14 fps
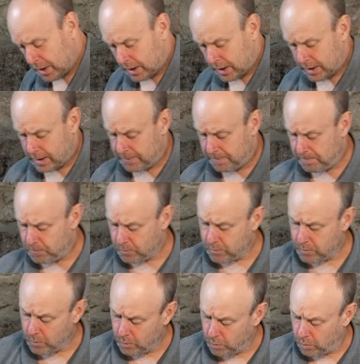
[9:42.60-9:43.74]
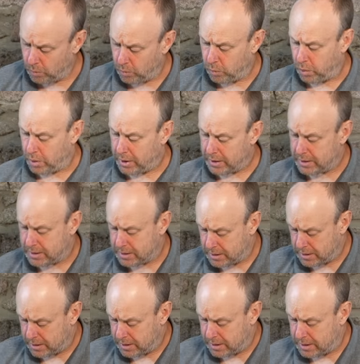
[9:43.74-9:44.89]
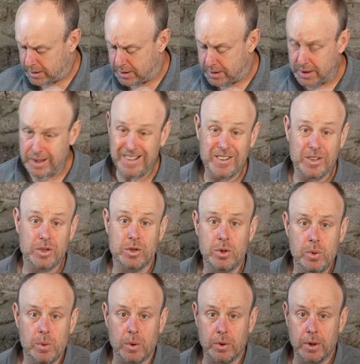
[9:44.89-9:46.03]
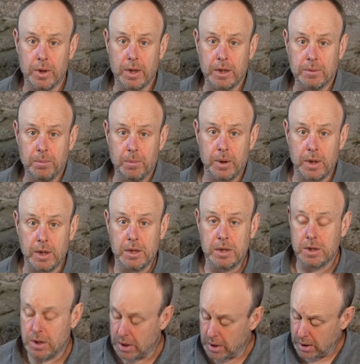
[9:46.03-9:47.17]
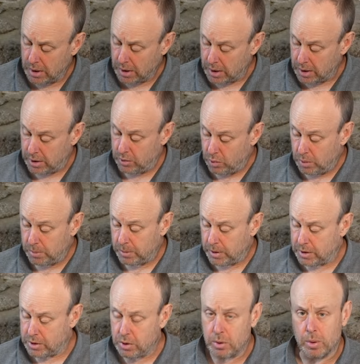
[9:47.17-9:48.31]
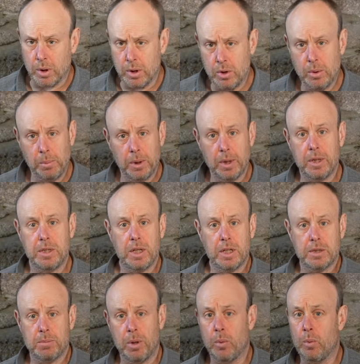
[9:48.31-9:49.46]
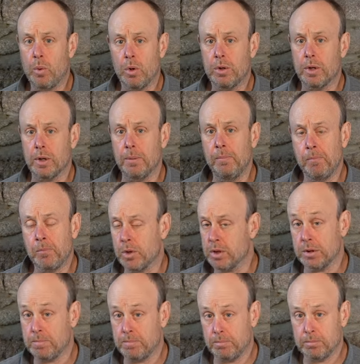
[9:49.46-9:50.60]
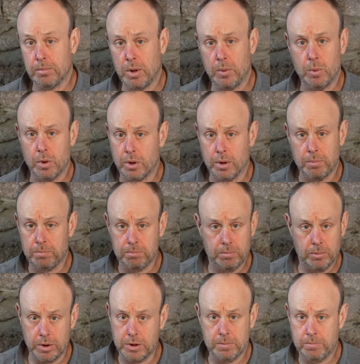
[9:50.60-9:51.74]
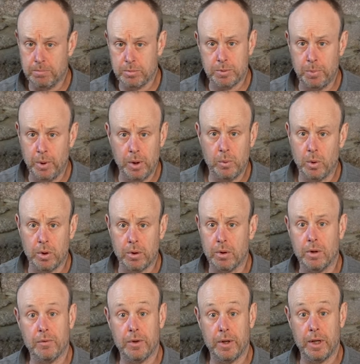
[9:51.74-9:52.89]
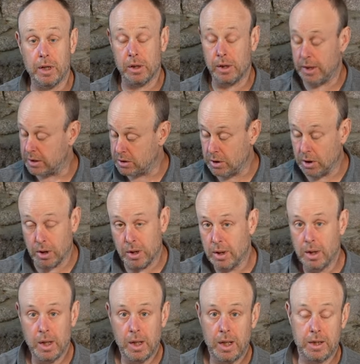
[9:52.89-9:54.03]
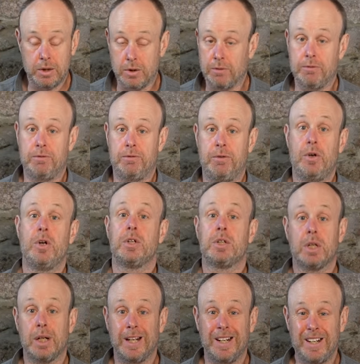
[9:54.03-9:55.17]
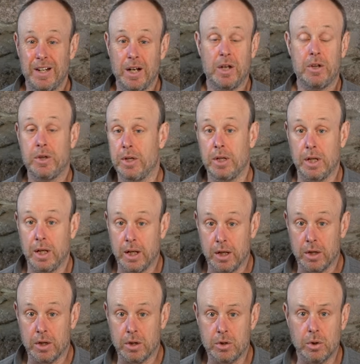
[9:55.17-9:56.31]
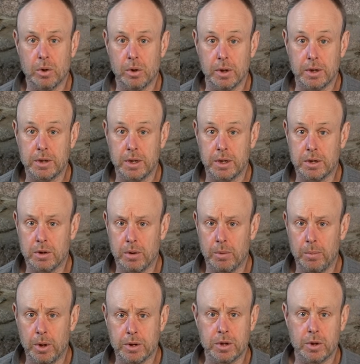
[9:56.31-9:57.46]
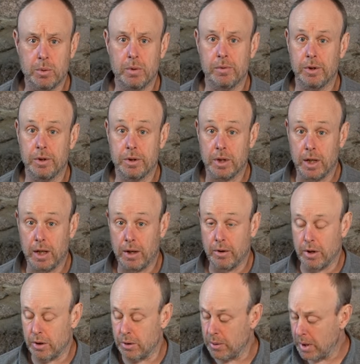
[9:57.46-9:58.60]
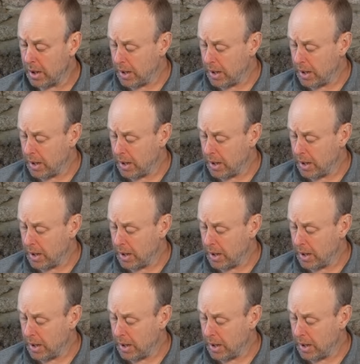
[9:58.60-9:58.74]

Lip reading: What I didn't do on these meads, and I normally do, I normally adjust my water, because my water is spring water off the hill. It's got virtually nothing in it at all. It's almost equivalent to RO.